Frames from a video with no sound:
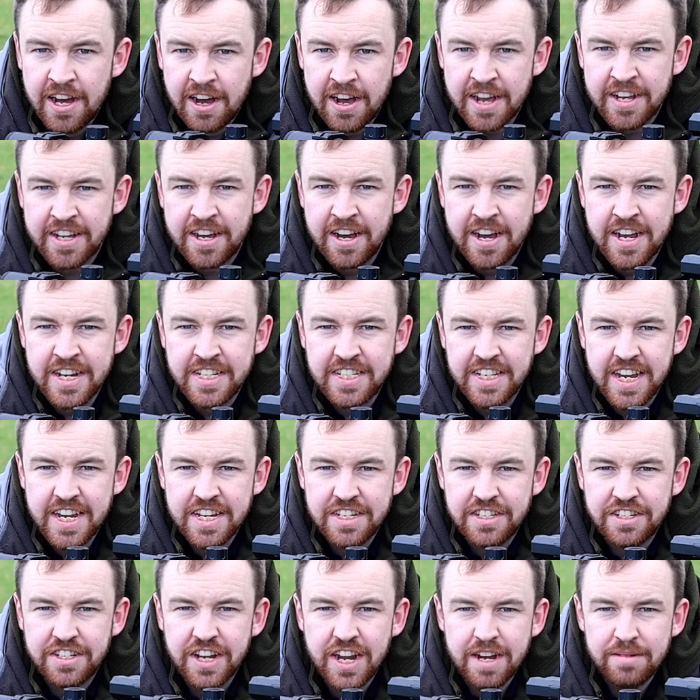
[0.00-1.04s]
Hi guys,
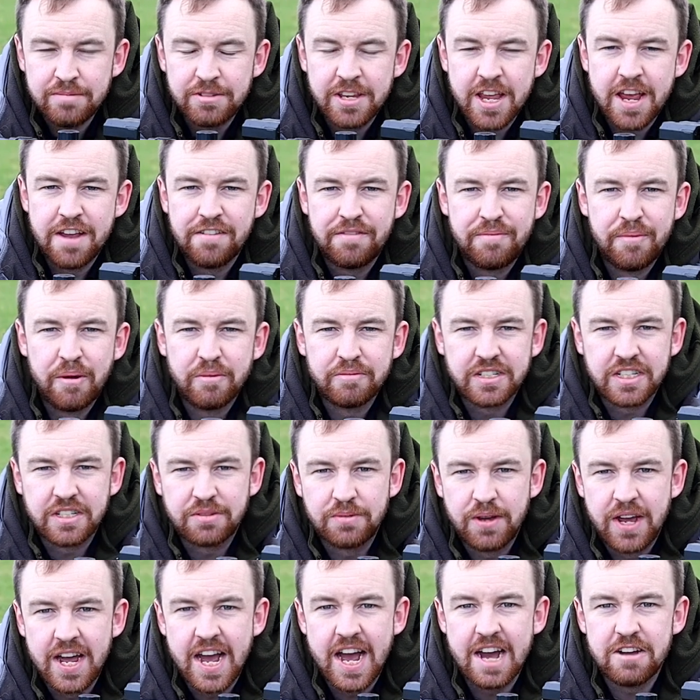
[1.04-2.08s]
it's James here from
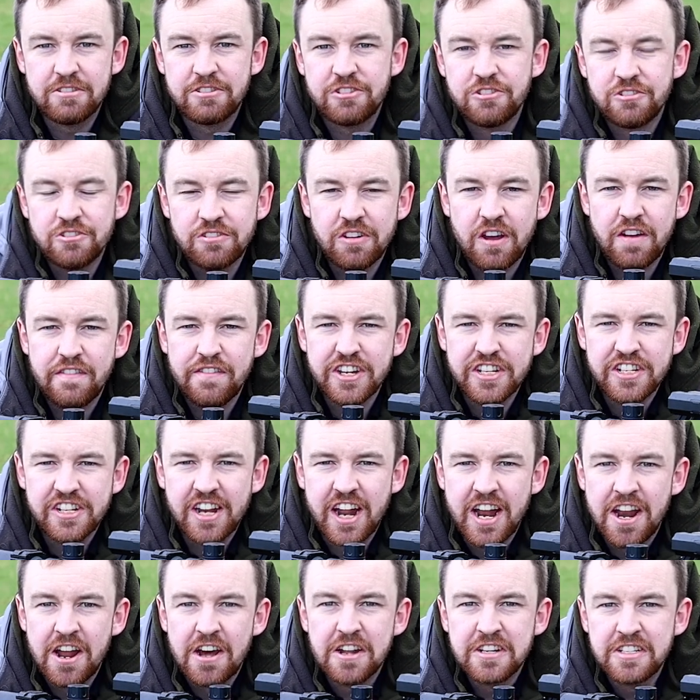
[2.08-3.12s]
Optics Warehouse, your night vision
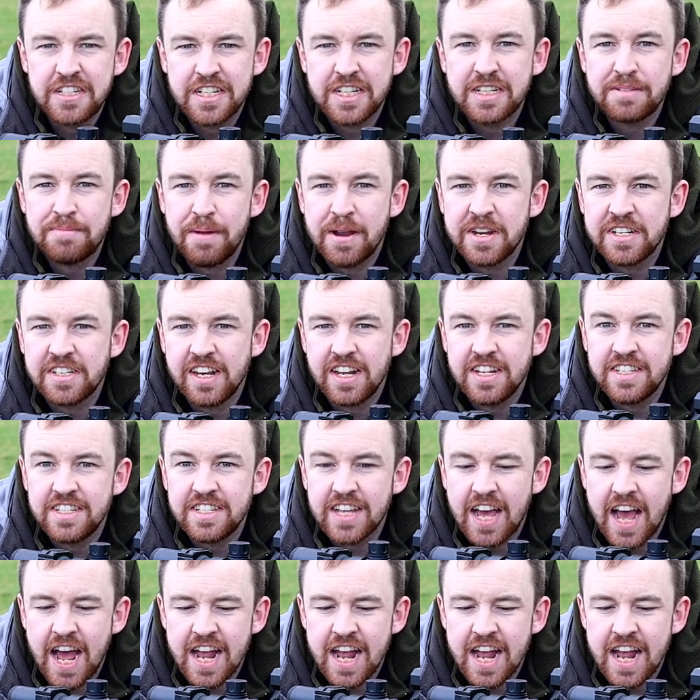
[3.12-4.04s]
and hunting specialist,